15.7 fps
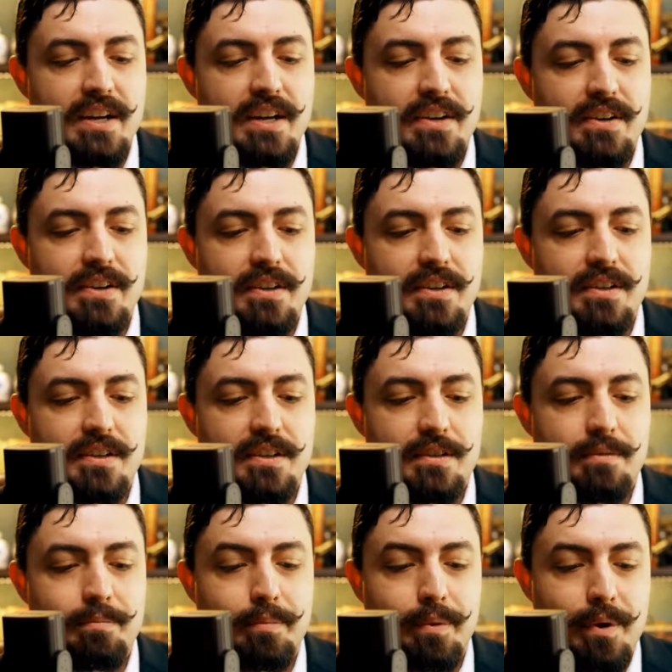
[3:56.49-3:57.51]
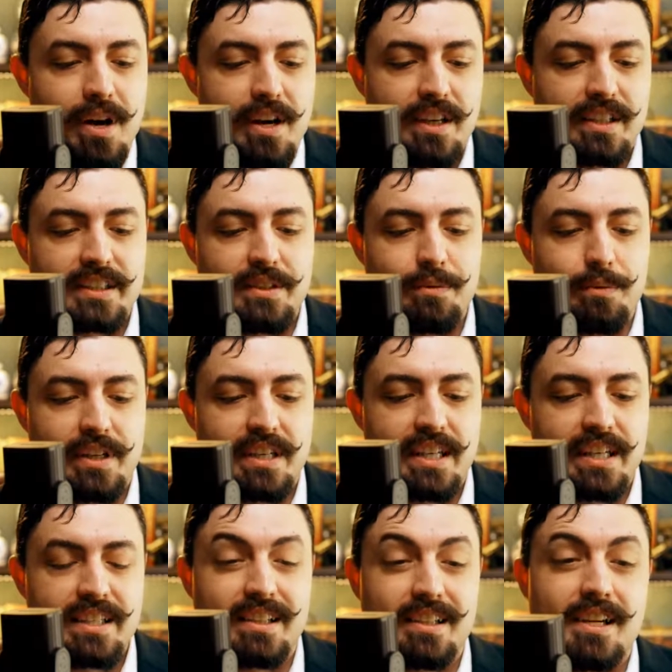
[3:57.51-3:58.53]
our products and we need
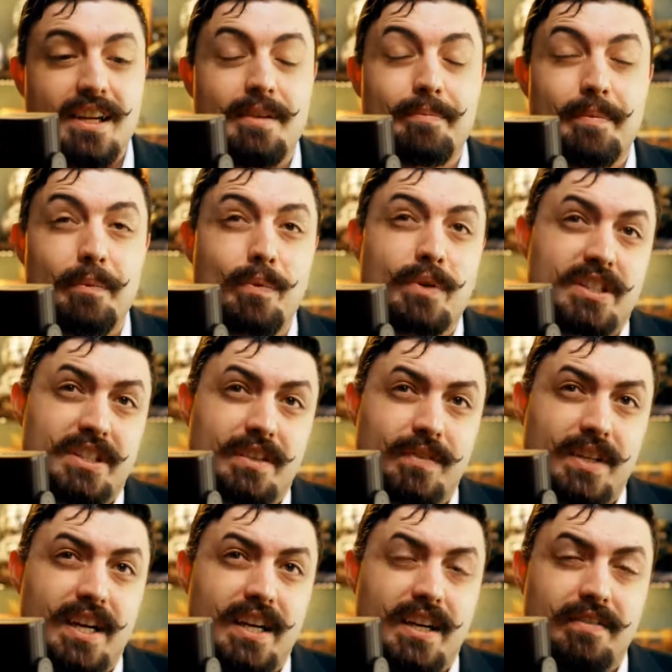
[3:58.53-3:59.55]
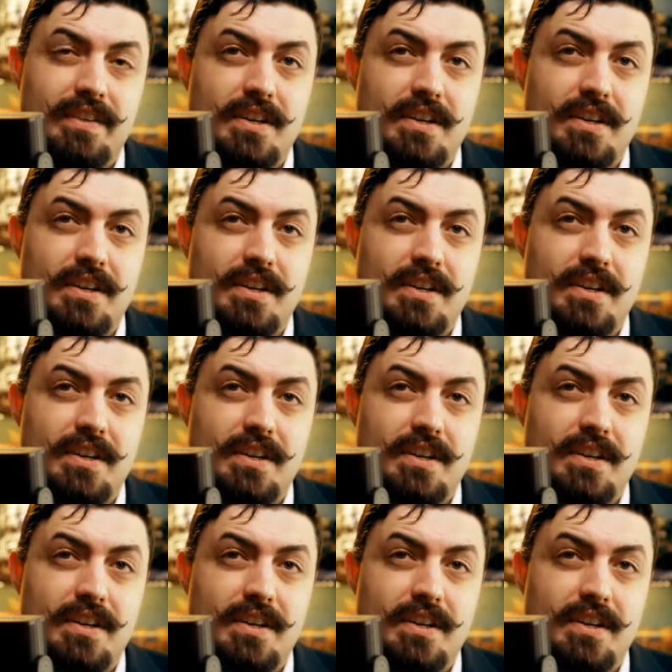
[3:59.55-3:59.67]
to come up with some kind of an